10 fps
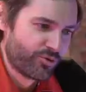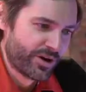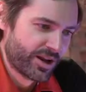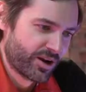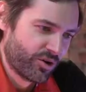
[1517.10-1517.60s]
the
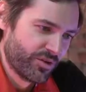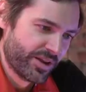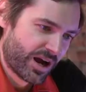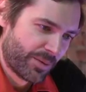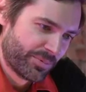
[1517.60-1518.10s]
ring on
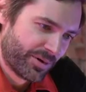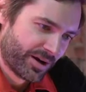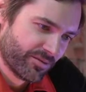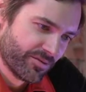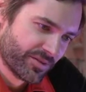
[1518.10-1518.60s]
the up
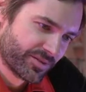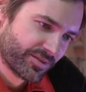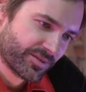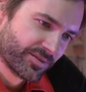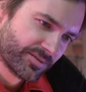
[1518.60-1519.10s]
part of
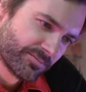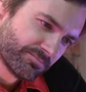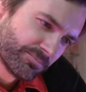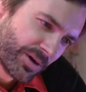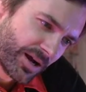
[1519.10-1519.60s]

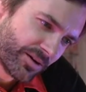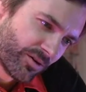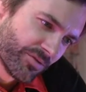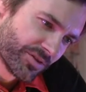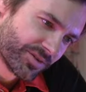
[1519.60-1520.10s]
this
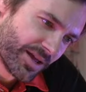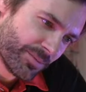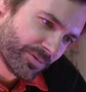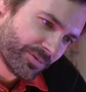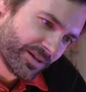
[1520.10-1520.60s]
part of the
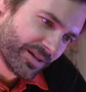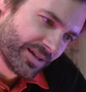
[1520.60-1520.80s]
stamp,